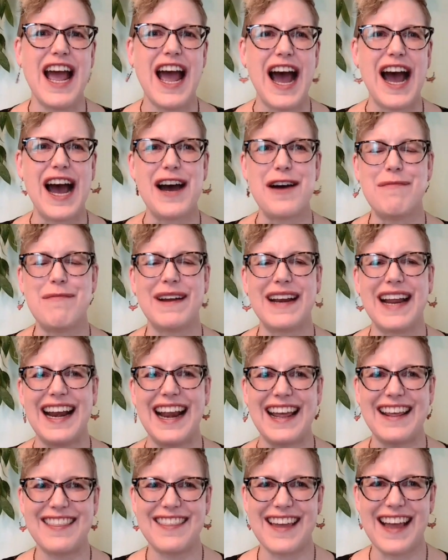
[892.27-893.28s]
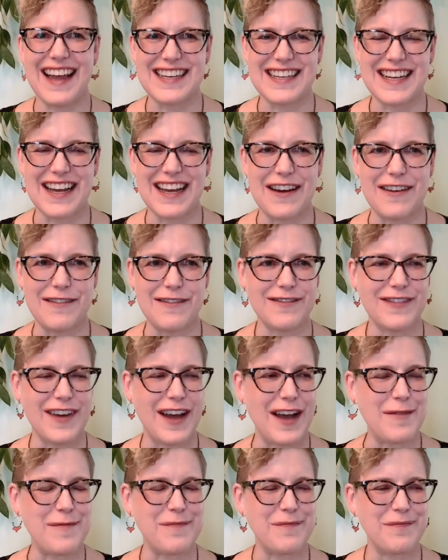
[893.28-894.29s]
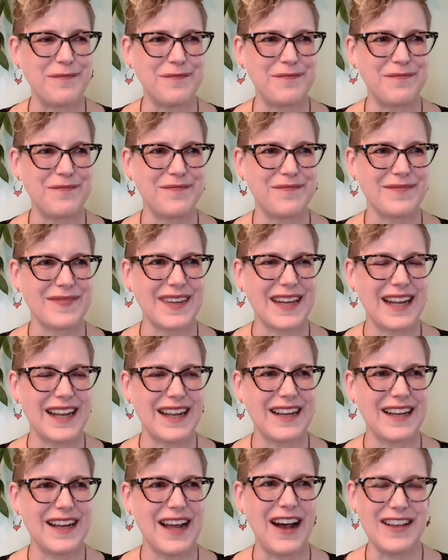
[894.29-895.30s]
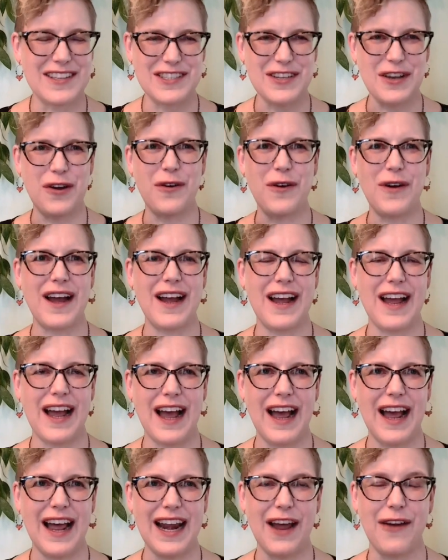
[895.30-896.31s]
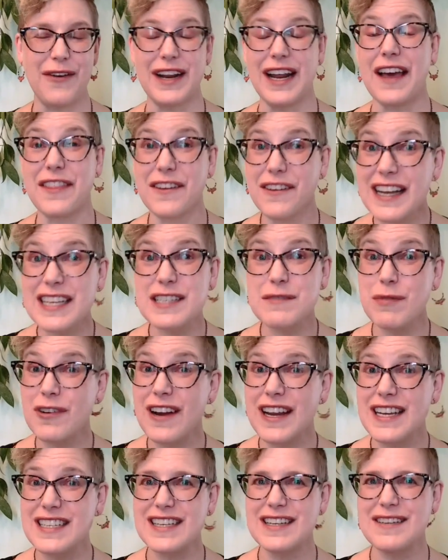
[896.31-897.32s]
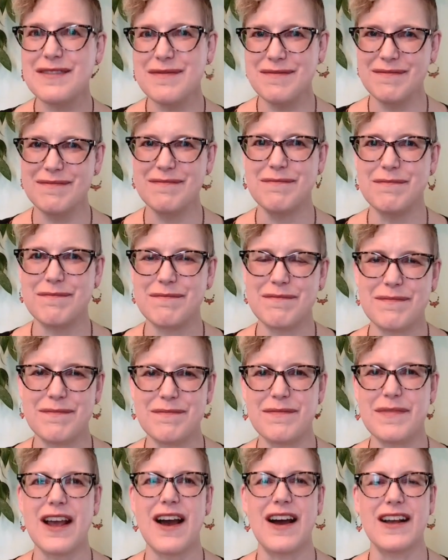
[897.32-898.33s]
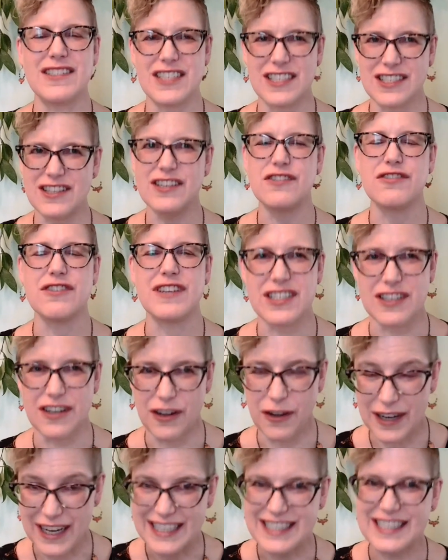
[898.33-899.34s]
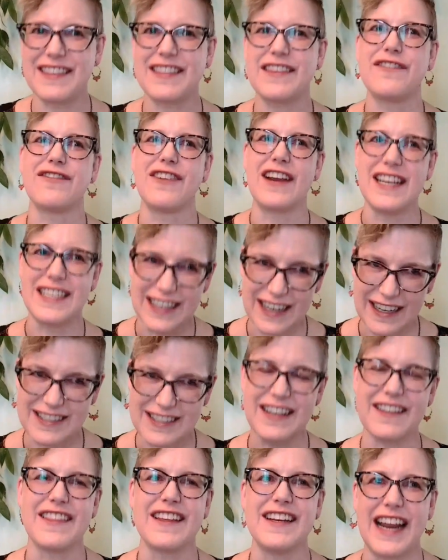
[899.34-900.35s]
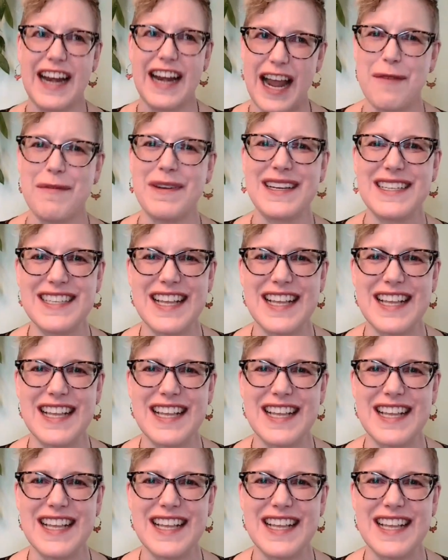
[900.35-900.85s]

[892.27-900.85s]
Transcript: But I like the idea of also allowing other exploration beyond just the traditional, oh, let's get the phrasing, let's get the dynamics,